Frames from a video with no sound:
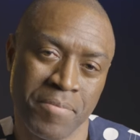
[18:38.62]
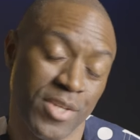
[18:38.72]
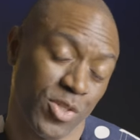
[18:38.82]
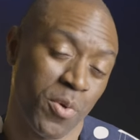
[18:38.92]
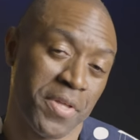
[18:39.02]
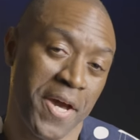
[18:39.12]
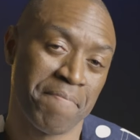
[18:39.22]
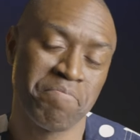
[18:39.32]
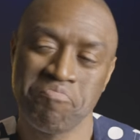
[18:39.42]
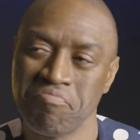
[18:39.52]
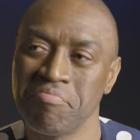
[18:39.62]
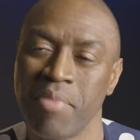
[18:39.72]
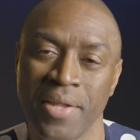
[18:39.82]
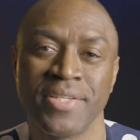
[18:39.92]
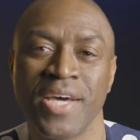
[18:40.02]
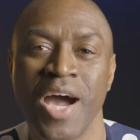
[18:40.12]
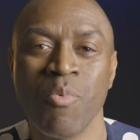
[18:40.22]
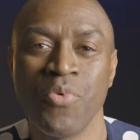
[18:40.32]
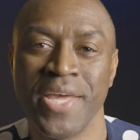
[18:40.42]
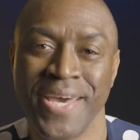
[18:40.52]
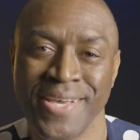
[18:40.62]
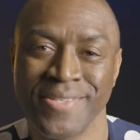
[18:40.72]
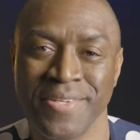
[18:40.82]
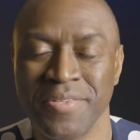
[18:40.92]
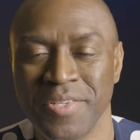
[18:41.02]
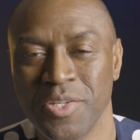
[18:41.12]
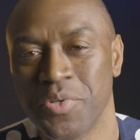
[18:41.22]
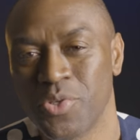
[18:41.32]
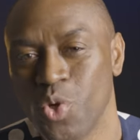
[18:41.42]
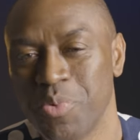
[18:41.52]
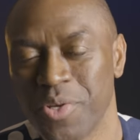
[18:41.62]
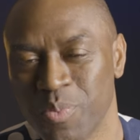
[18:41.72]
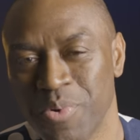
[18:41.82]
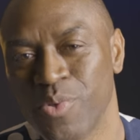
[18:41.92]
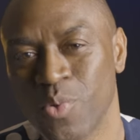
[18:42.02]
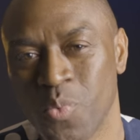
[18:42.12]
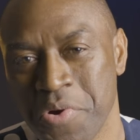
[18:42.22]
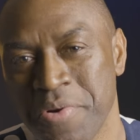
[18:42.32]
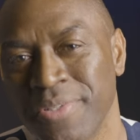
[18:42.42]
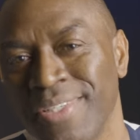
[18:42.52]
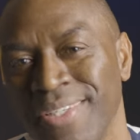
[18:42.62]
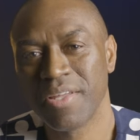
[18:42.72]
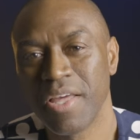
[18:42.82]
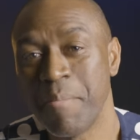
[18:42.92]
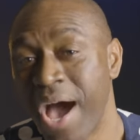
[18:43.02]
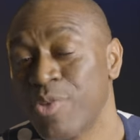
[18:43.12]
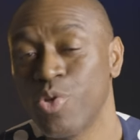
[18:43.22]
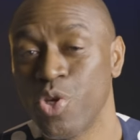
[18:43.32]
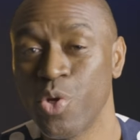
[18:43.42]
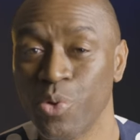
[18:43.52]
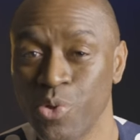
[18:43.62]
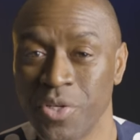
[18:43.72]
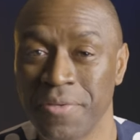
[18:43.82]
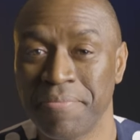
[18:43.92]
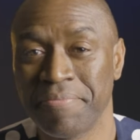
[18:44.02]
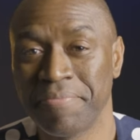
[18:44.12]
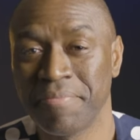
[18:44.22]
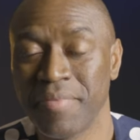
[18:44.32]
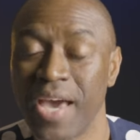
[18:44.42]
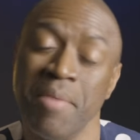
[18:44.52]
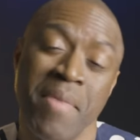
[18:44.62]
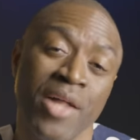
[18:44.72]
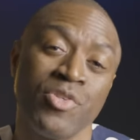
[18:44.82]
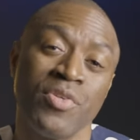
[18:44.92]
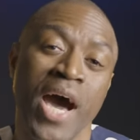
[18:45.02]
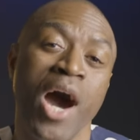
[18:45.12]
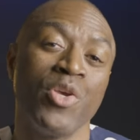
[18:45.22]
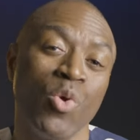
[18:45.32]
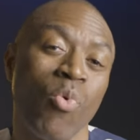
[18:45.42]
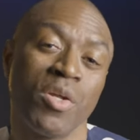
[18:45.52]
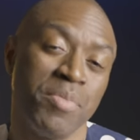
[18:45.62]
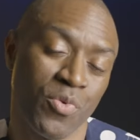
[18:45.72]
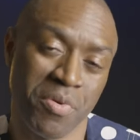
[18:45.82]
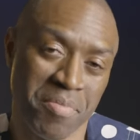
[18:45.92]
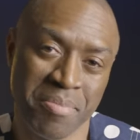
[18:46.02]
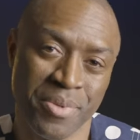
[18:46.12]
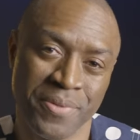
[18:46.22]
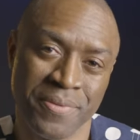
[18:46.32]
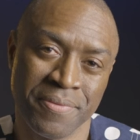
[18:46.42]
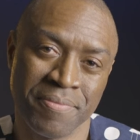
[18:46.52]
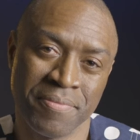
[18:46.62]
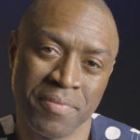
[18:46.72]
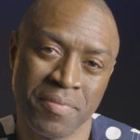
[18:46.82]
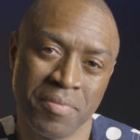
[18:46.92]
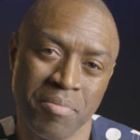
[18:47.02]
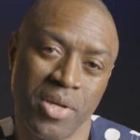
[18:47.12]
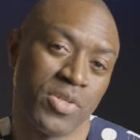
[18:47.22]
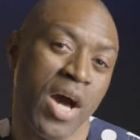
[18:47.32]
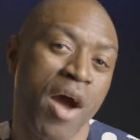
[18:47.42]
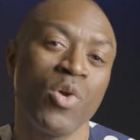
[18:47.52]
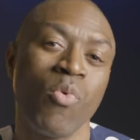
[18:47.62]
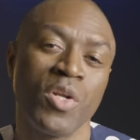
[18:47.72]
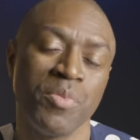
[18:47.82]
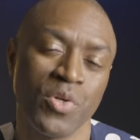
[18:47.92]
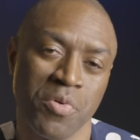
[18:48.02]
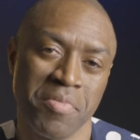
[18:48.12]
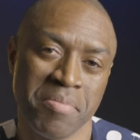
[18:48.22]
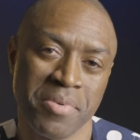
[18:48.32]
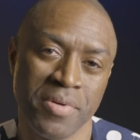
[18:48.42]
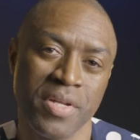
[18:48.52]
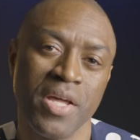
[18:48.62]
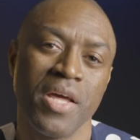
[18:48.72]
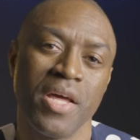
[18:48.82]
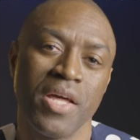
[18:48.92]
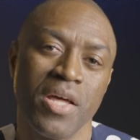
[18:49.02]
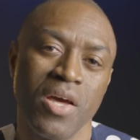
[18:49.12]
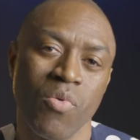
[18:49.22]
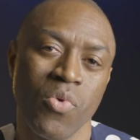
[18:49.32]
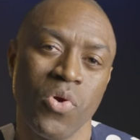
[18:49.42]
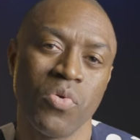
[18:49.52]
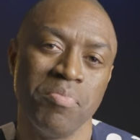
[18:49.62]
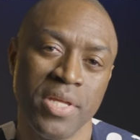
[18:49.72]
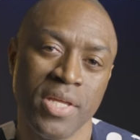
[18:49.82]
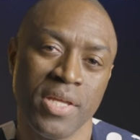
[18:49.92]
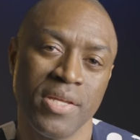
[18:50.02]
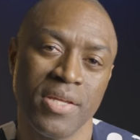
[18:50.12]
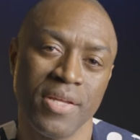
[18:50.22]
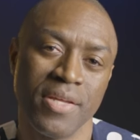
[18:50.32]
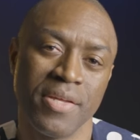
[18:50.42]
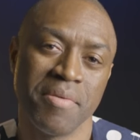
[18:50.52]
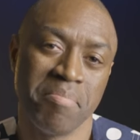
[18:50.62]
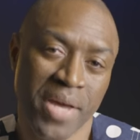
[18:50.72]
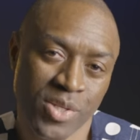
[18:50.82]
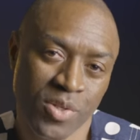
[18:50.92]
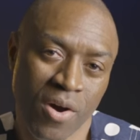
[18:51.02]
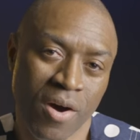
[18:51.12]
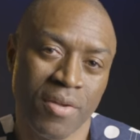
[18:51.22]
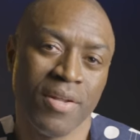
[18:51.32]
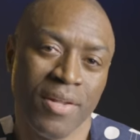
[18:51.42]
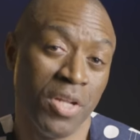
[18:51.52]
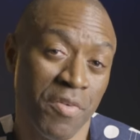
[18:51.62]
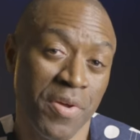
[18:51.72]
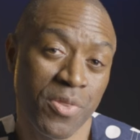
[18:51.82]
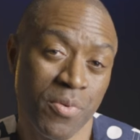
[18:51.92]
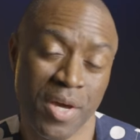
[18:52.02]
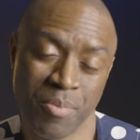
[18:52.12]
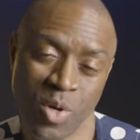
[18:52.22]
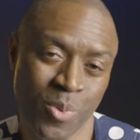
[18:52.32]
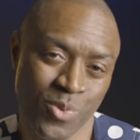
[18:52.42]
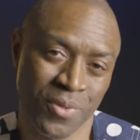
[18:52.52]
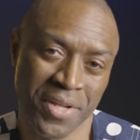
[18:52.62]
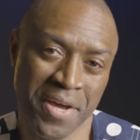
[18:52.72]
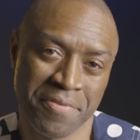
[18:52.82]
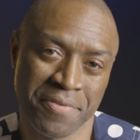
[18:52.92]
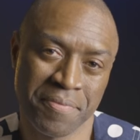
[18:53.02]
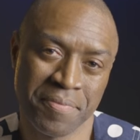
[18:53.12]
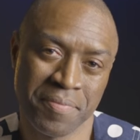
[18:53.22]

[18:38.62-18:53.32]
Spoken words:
And so that by the time we exit, you know, this human experience and world, imagine your eulogy and imagine how you want to be remembered. Because how you want to be remembered will be based on living through that purposeful life.